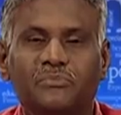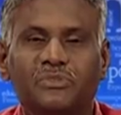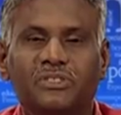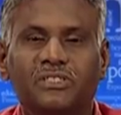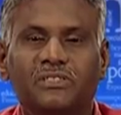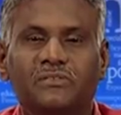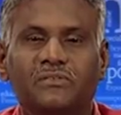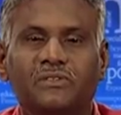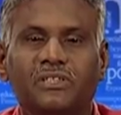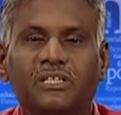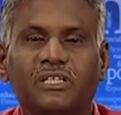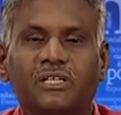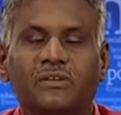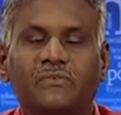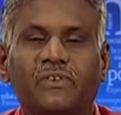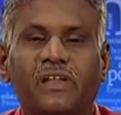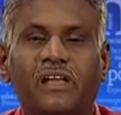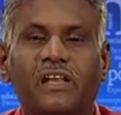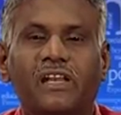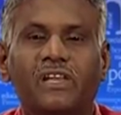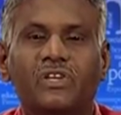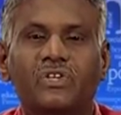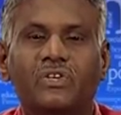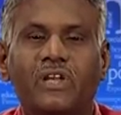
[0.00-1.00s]
to the world of
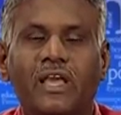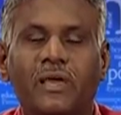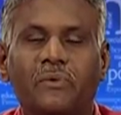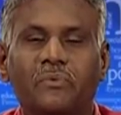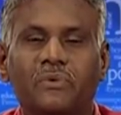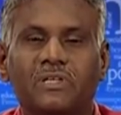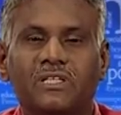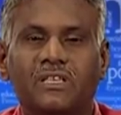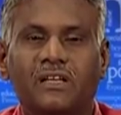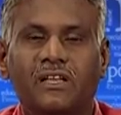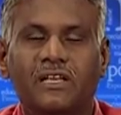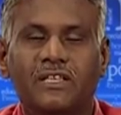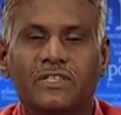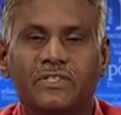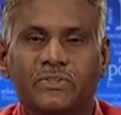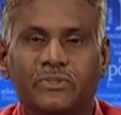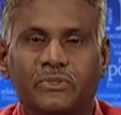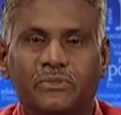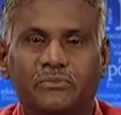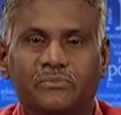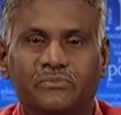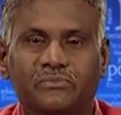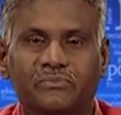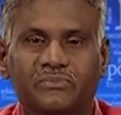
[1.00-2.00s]
English language
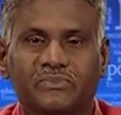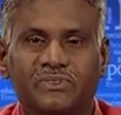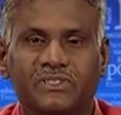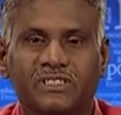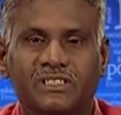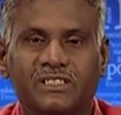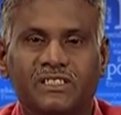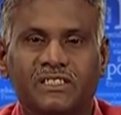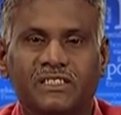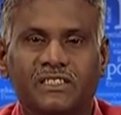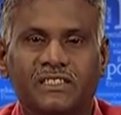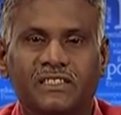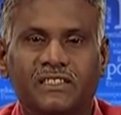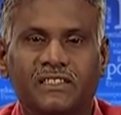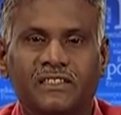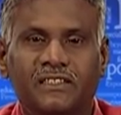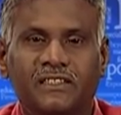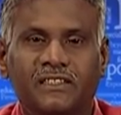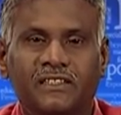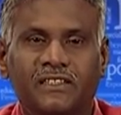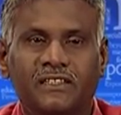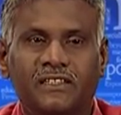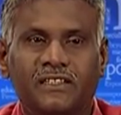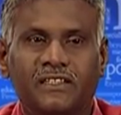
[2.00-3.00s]
classroom.
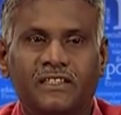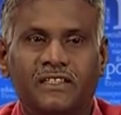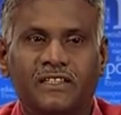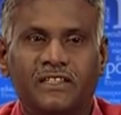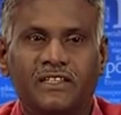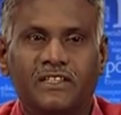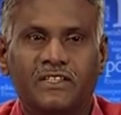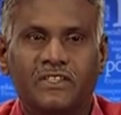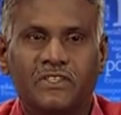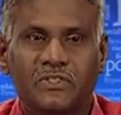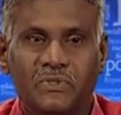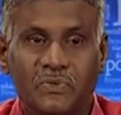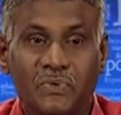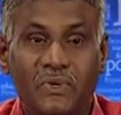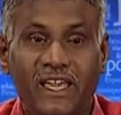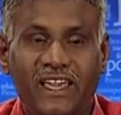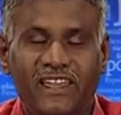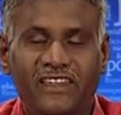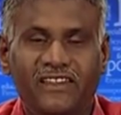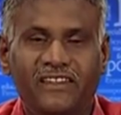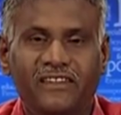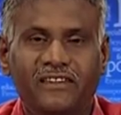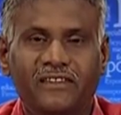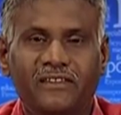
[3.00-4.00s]

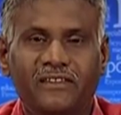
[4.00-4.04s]
Today